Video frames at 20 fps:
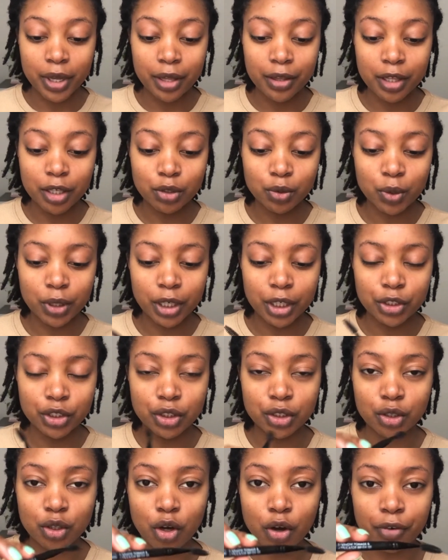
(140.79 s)
This one I
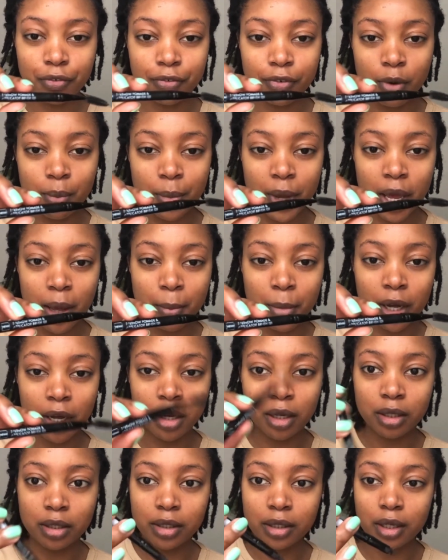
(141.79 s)
just got from
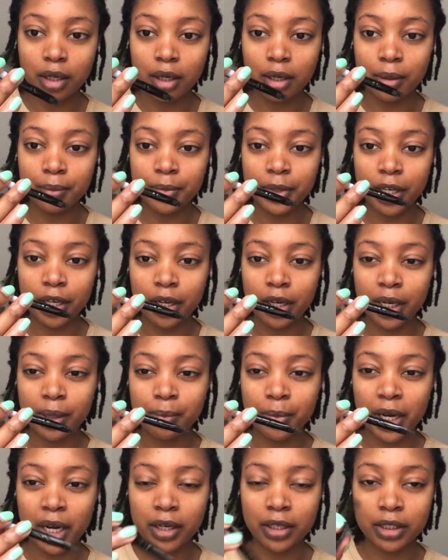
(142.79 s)
Hema. Here in
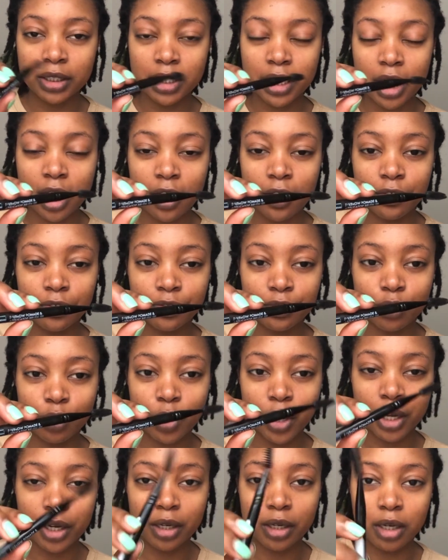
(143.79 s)
Paris they have
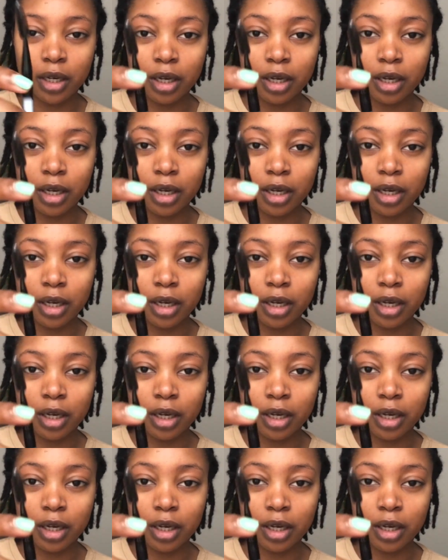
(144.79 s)
quite